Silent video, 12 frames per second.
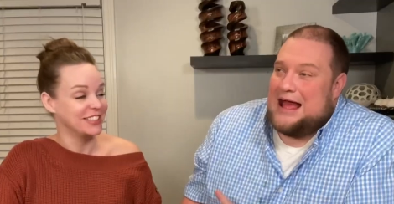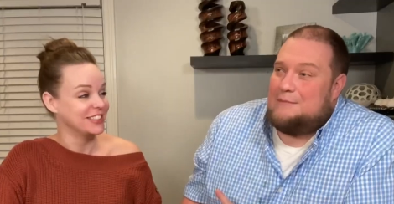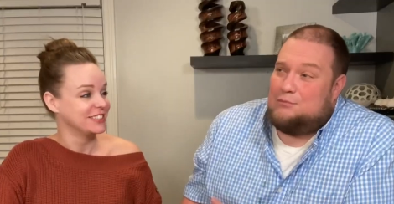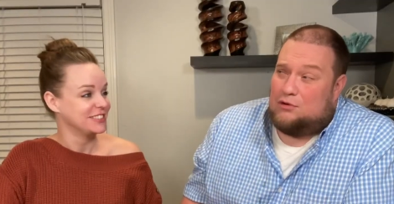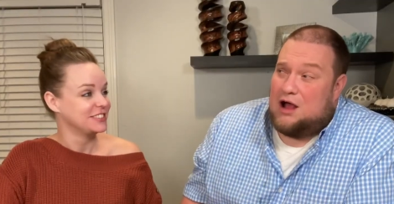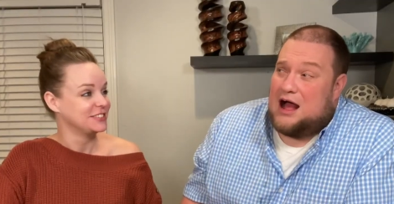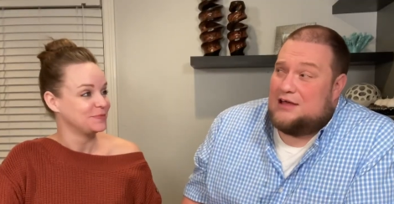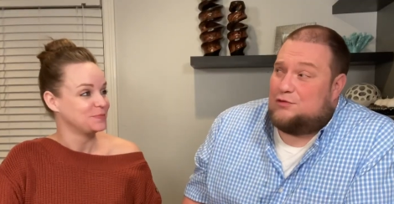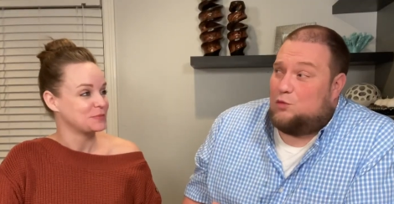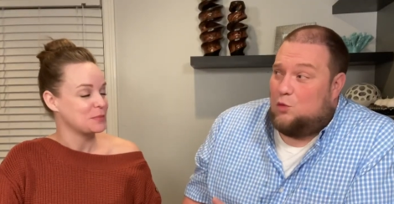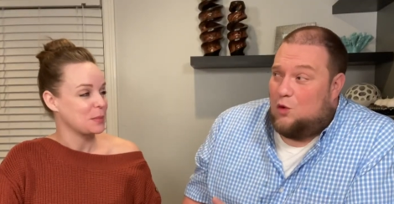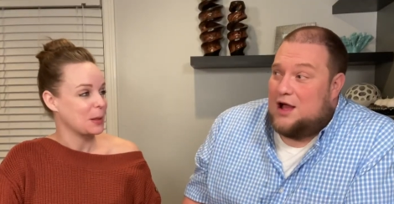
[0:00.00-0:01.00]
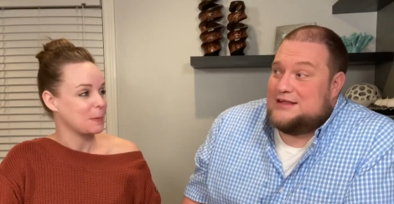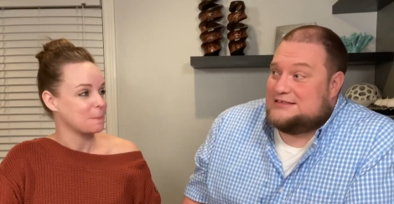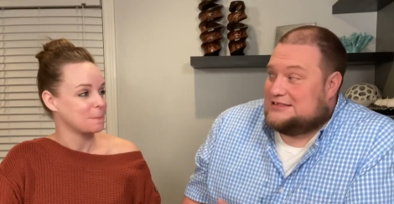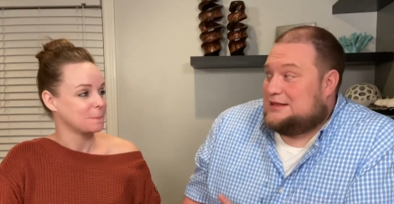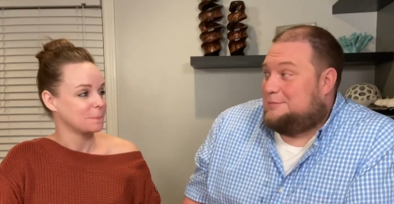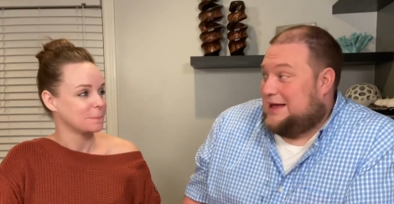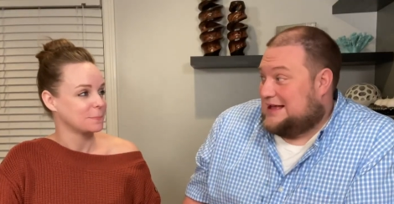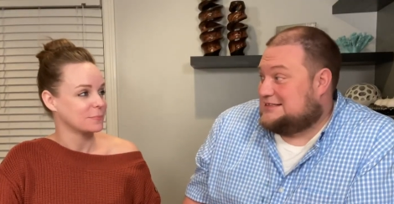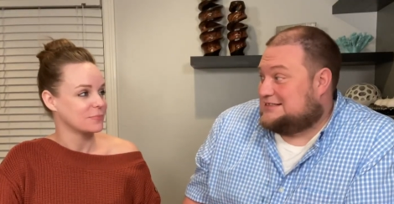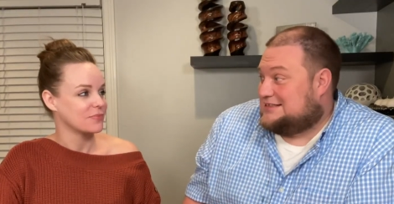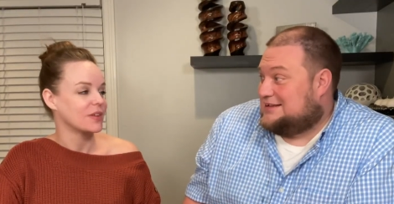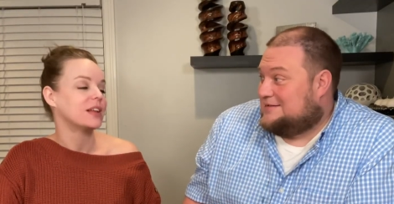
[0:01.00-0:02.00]
Speaker 1: broth was the
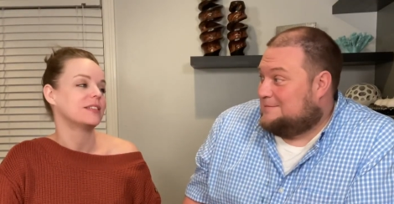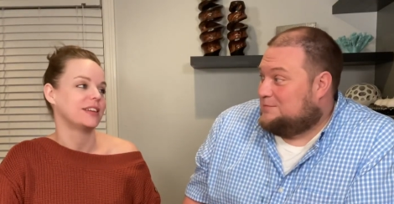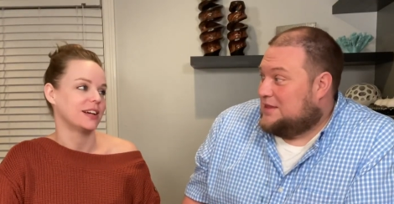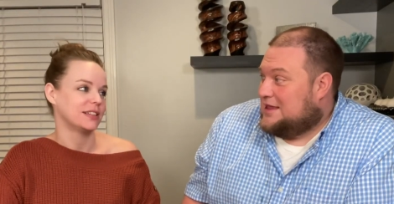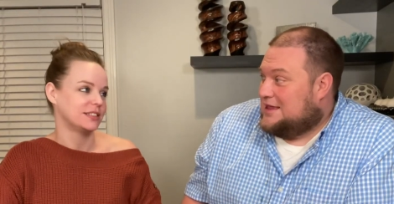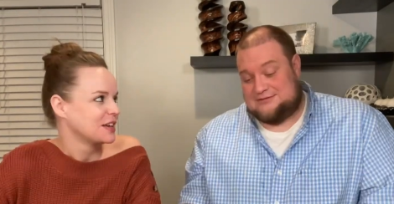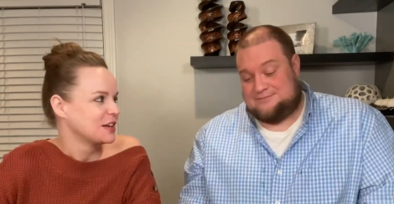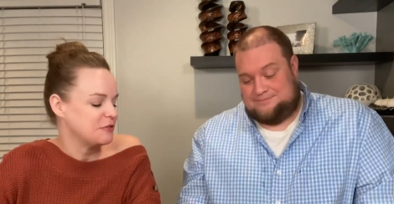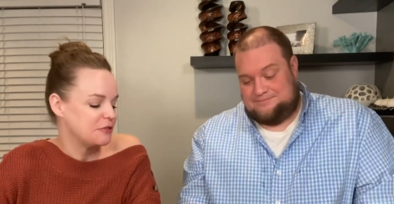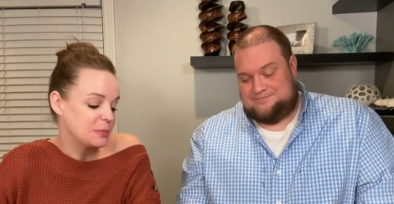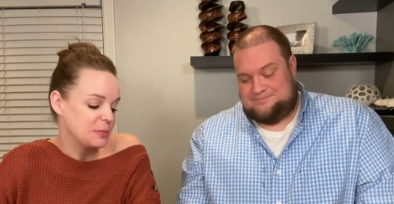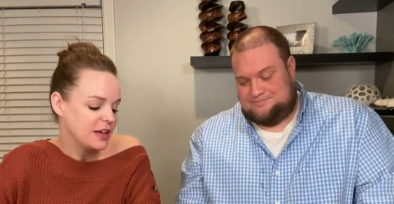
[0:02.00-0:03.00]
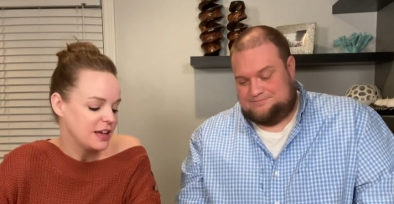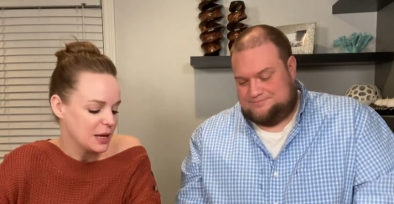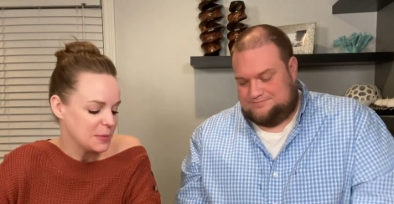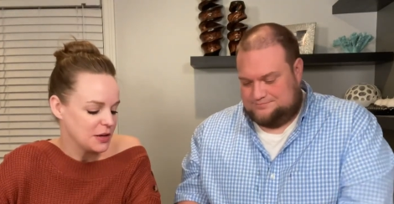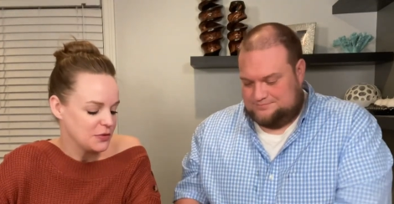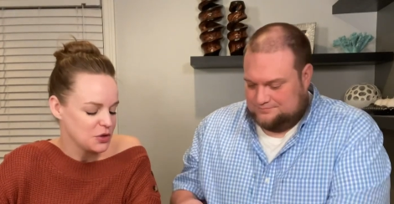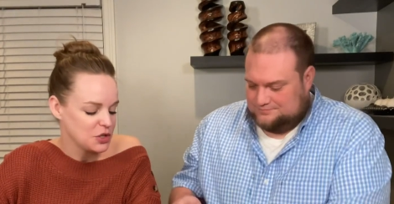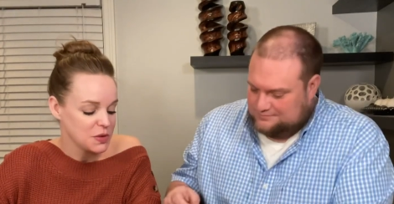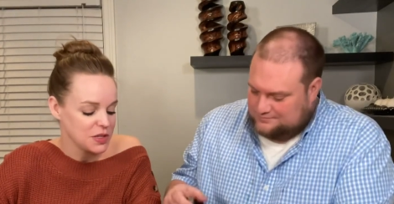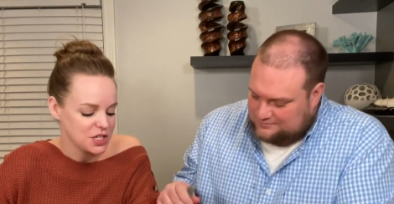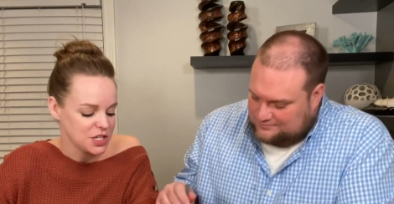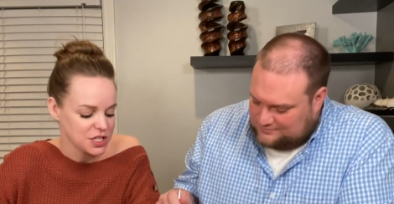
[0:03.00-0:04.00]
best.
Speaker 2: Yes for me, I mean, if we're doing
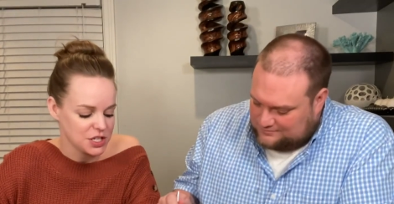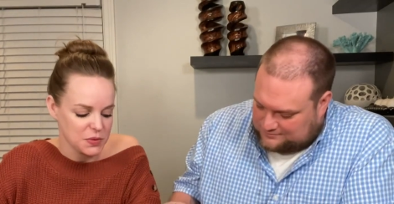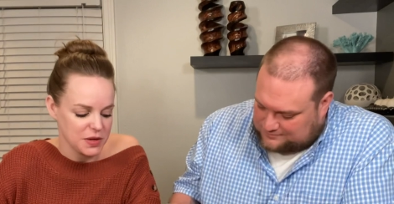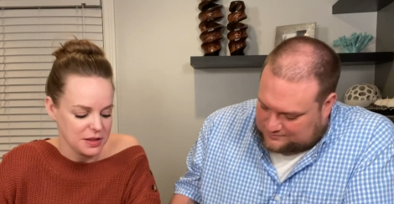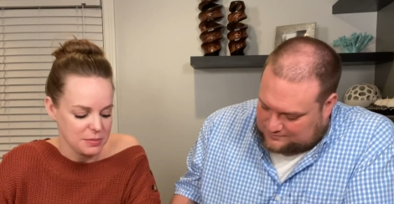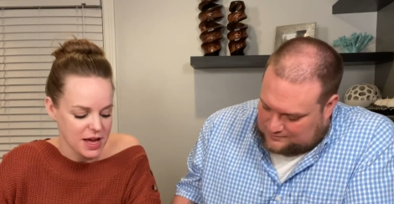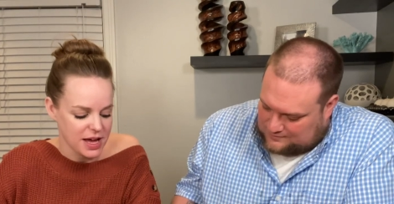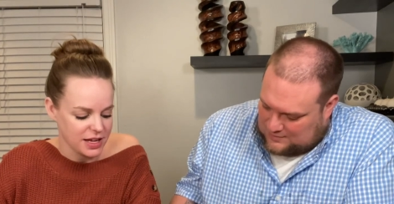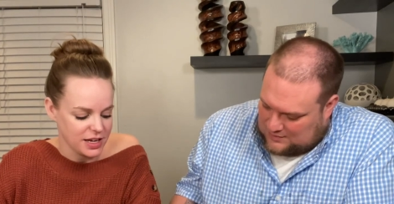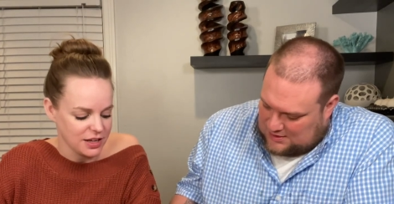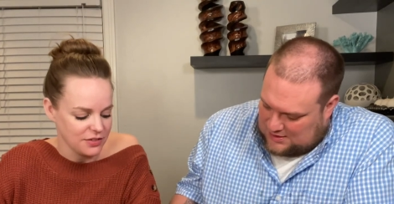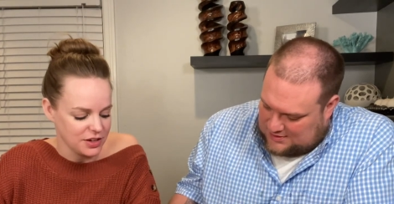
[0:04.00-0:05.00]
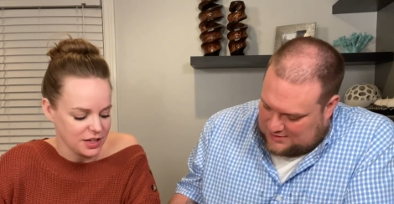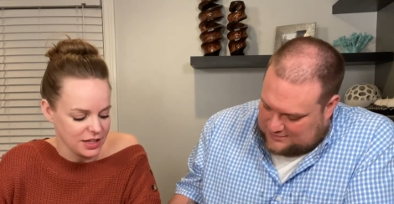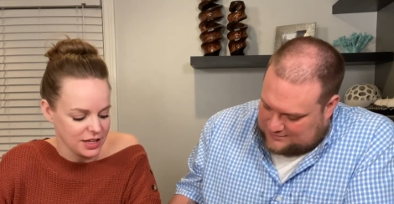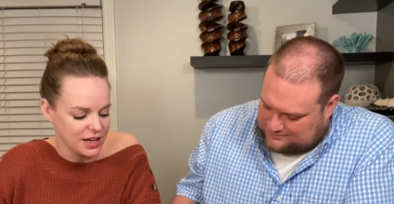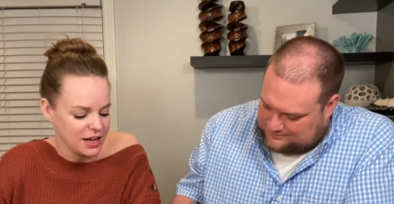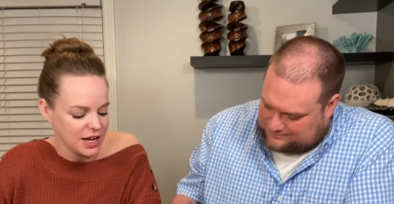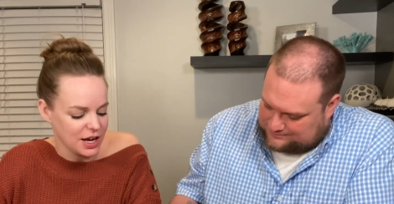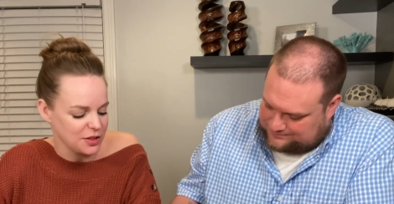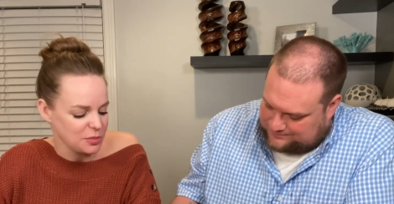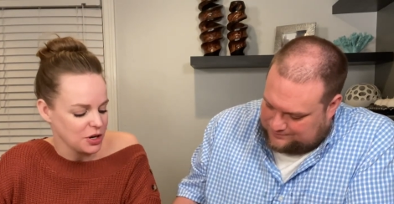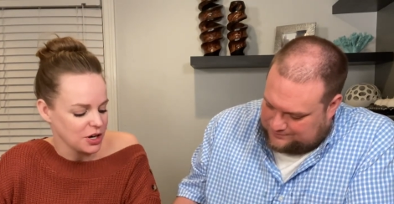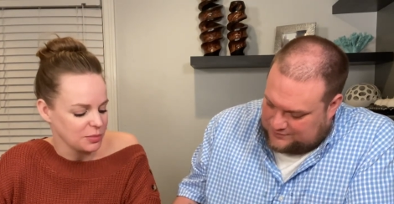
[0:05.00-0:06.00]
just three, the Maggi definitely hit it out of the
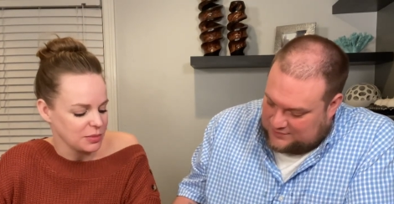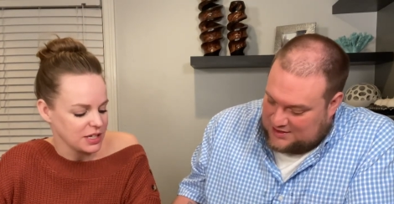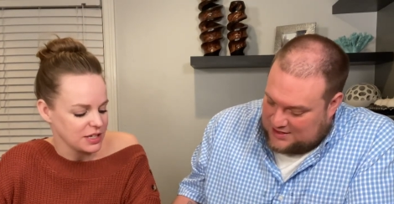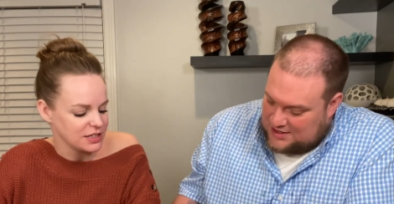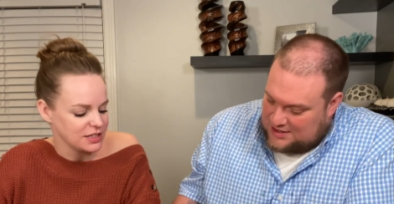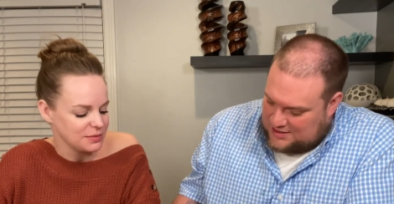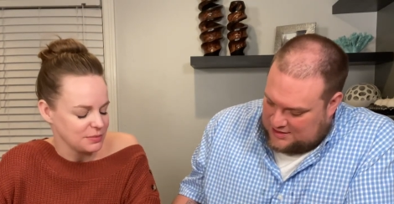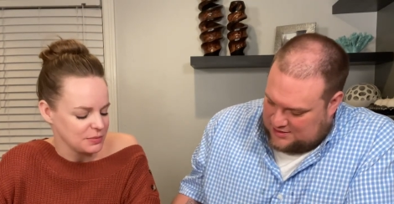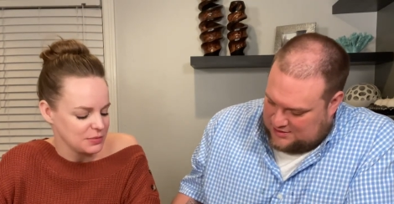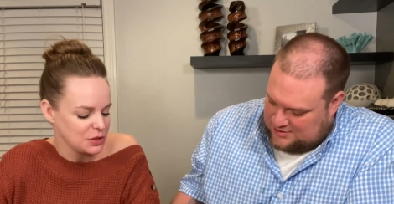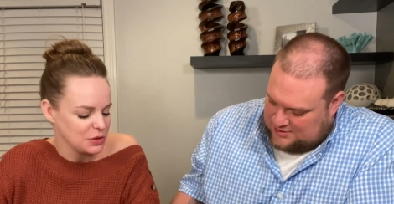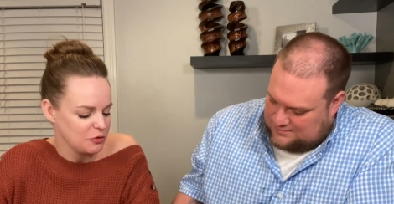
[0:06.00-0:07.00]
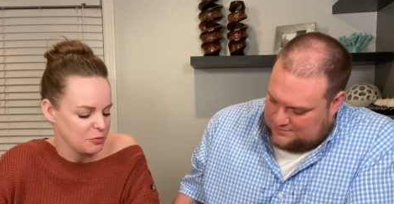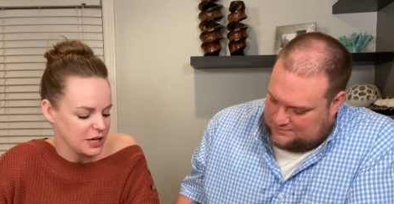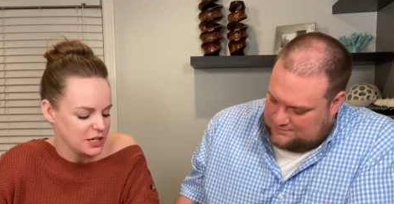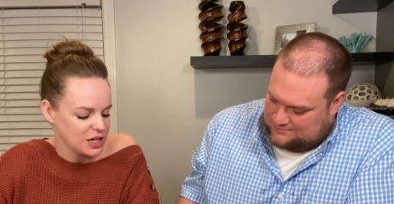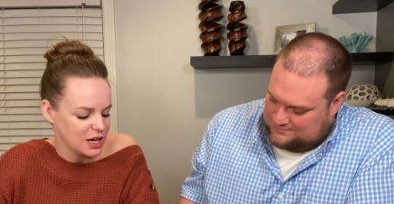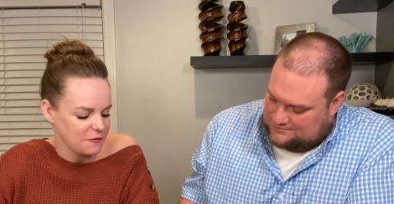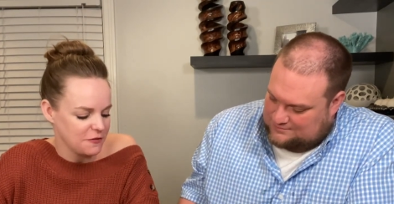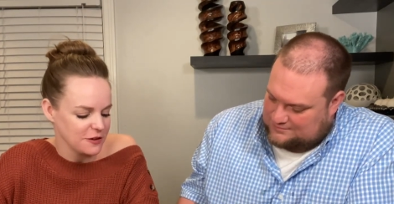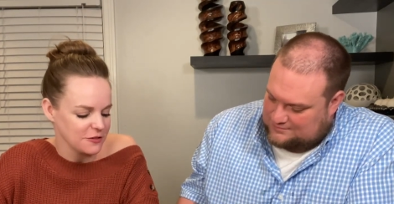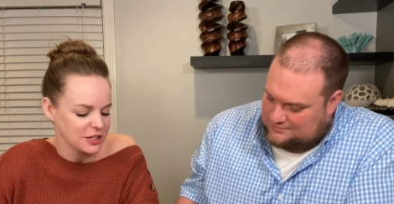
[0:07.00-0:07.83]
park because two of my top favorites